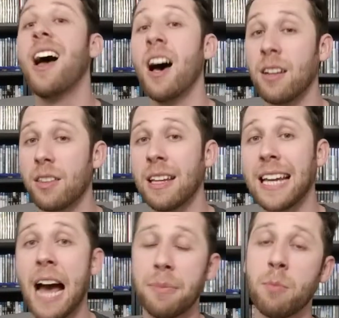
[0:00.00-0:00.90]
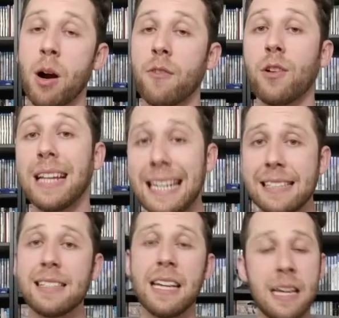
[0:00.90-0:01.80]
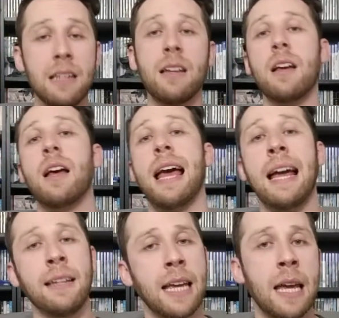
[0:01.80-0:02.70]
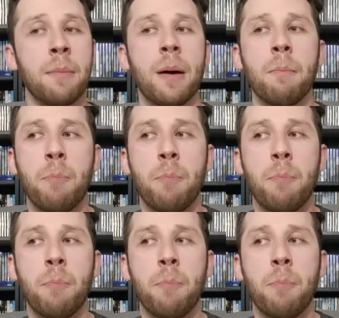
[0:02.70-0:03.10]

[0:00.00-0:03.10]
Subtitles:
Another thing, Captain Marvel is in Endgame,